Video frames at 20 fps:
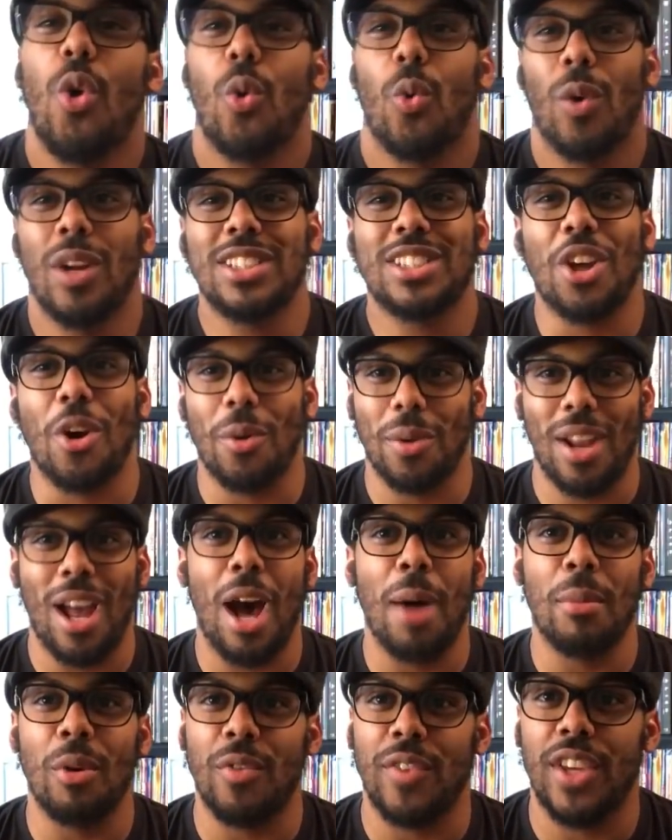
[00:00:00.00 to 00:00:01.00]
What's going
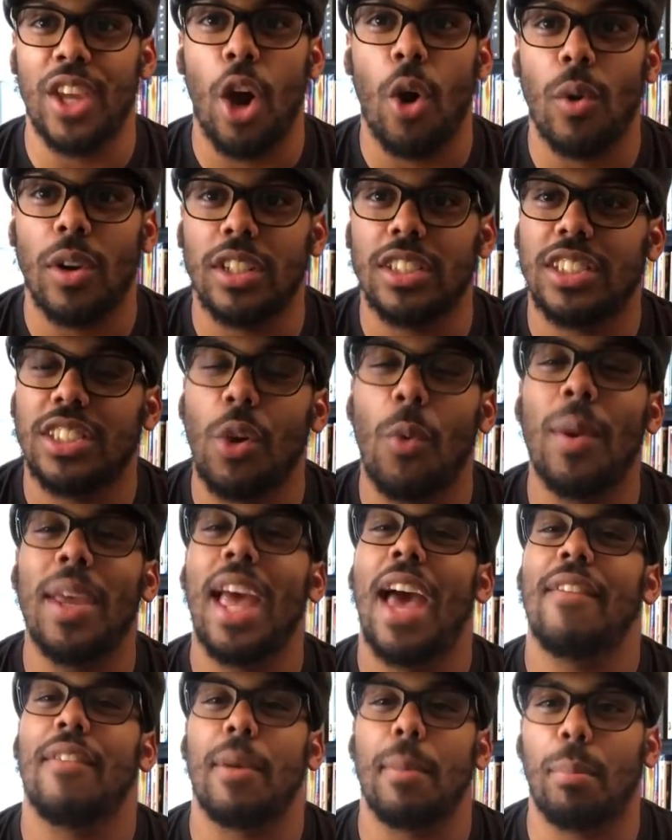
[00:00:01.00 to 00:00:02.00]
on, moviegoers? So
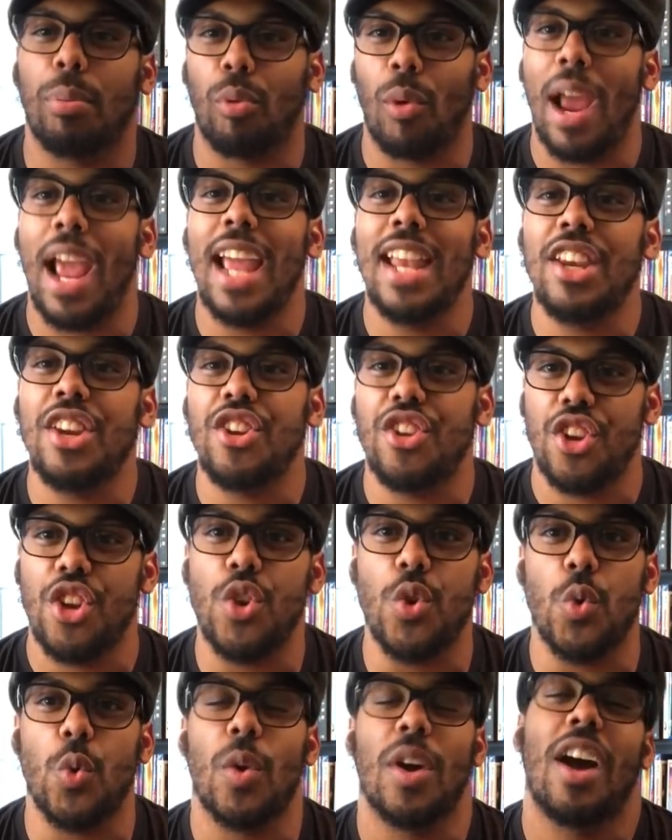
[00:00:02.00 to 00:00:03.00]
we have a brand
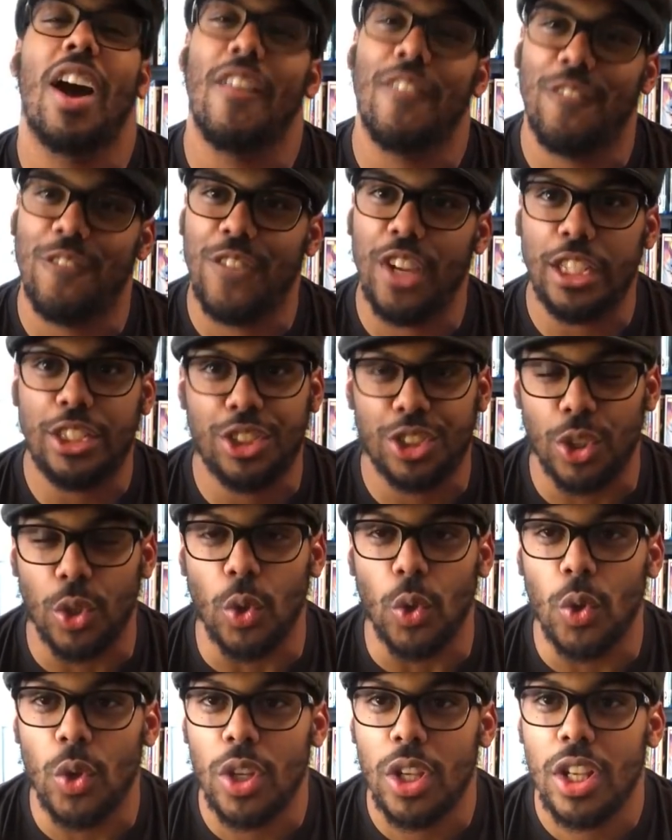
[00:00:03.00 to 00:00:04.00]
new official
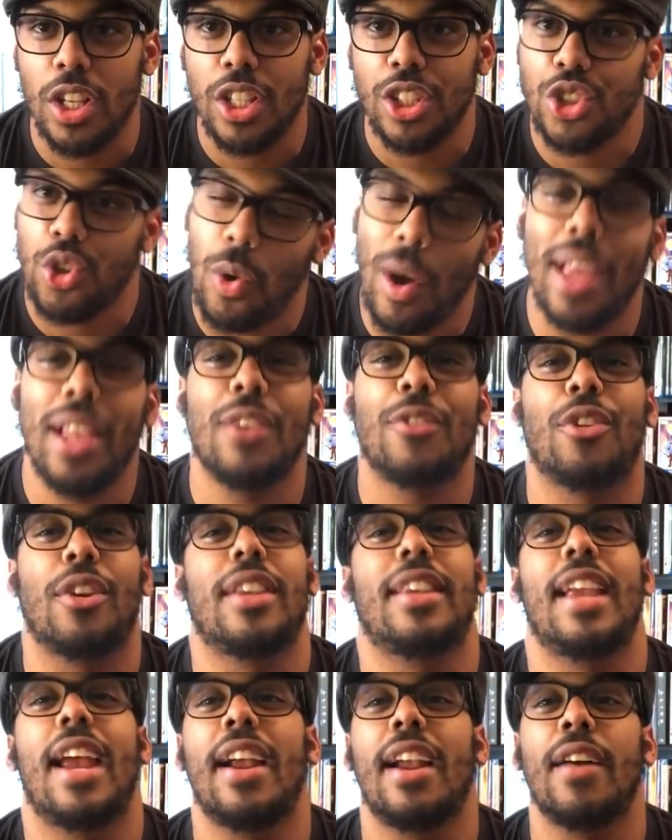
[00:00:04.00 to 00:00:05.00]
trailer for
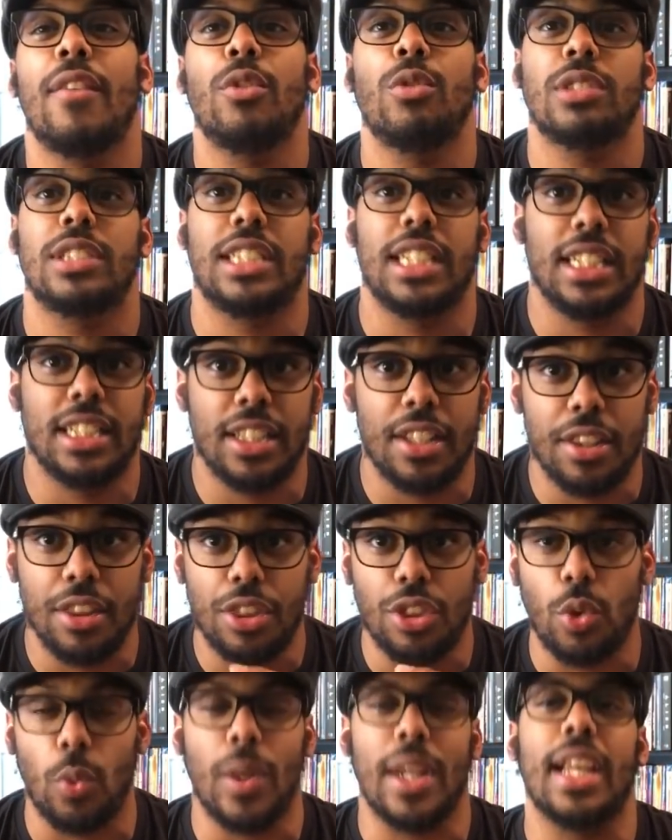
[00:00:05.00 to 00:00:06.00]
Daredevil
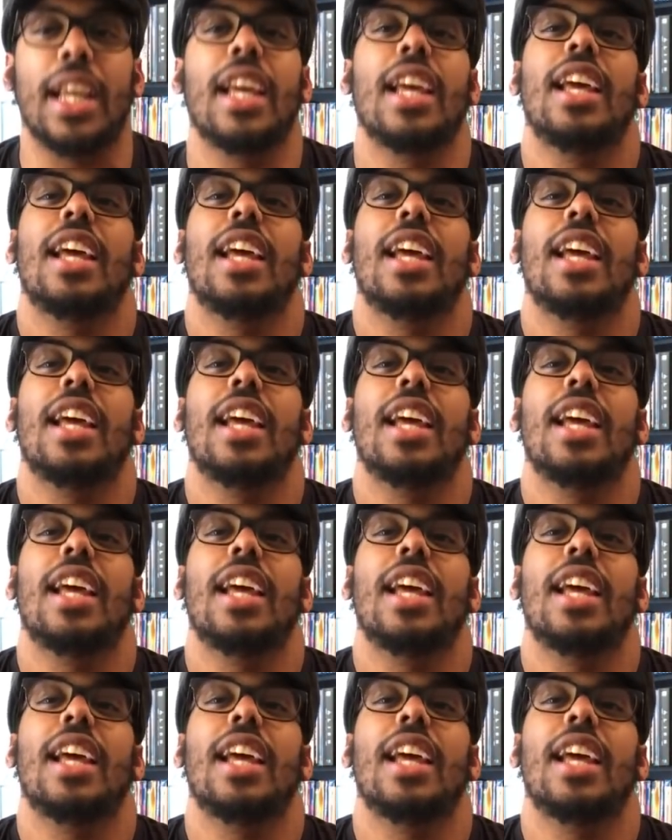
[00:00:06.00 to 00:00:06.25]
Season 3.